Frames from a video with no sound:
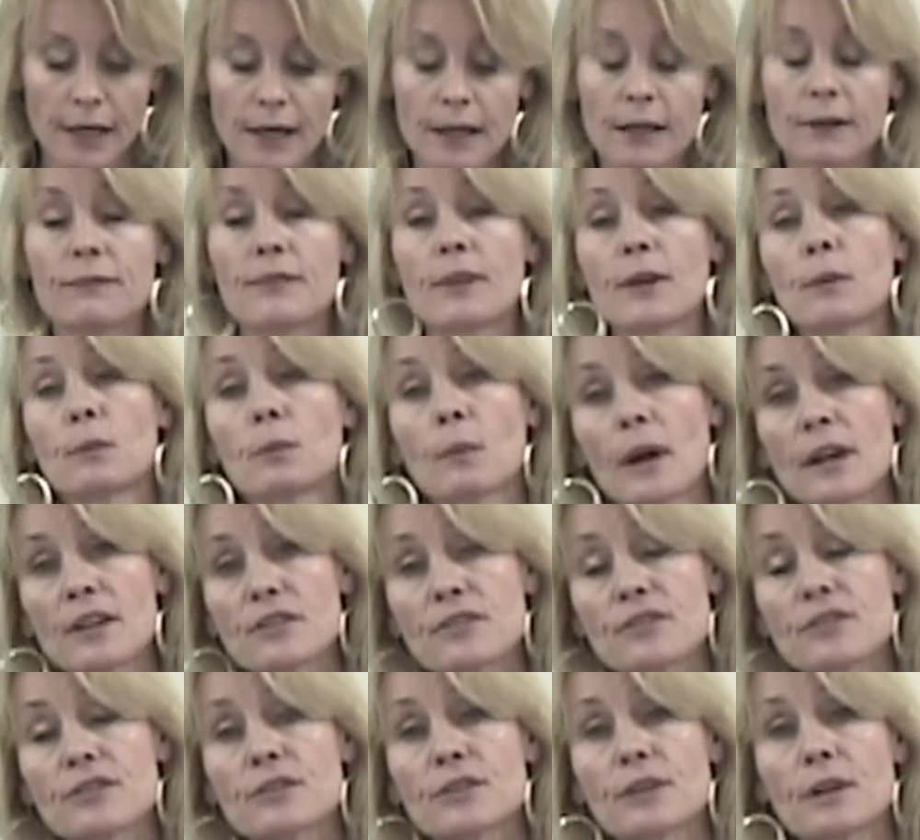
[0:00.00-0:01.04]
If they
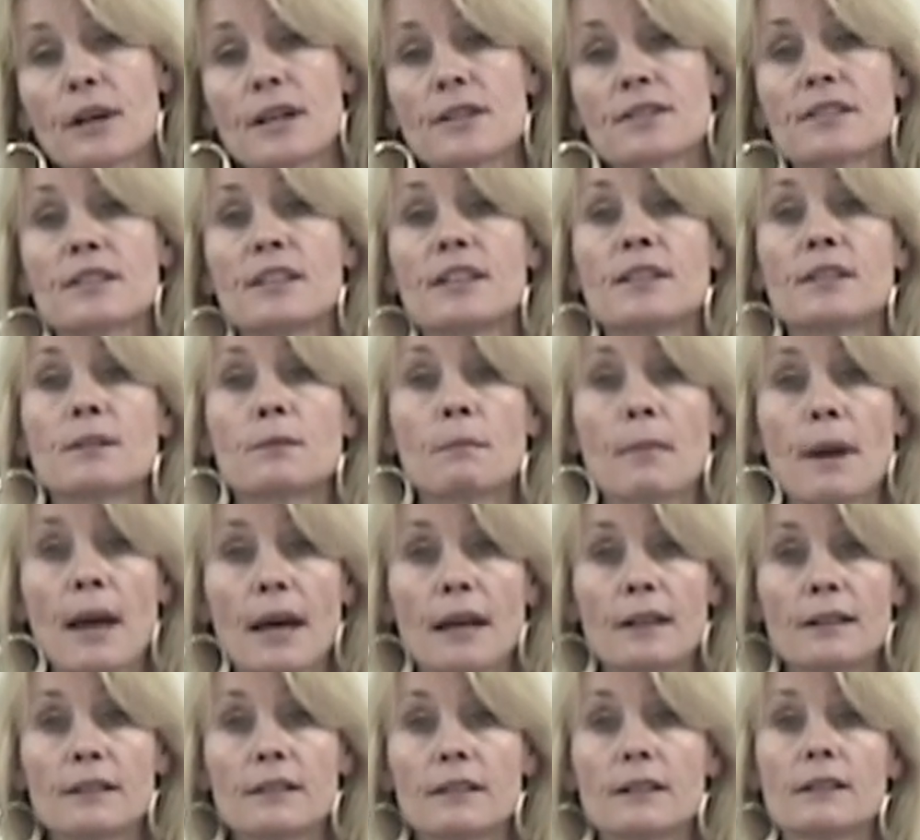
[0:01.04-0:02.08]
register as an
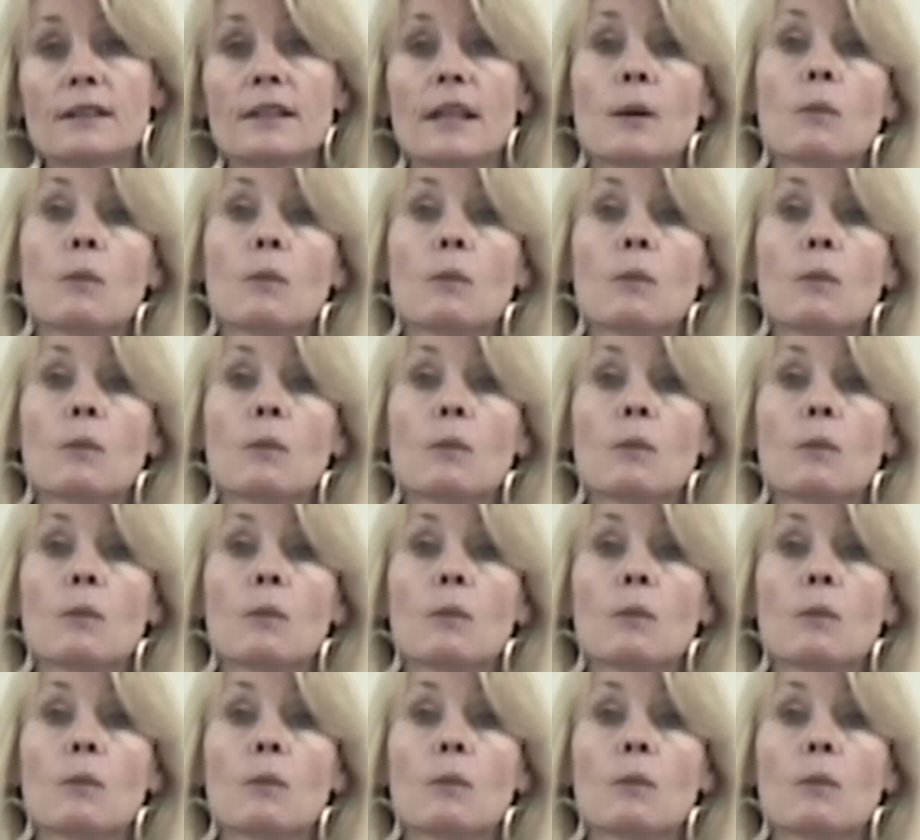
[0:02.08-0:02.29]
independent,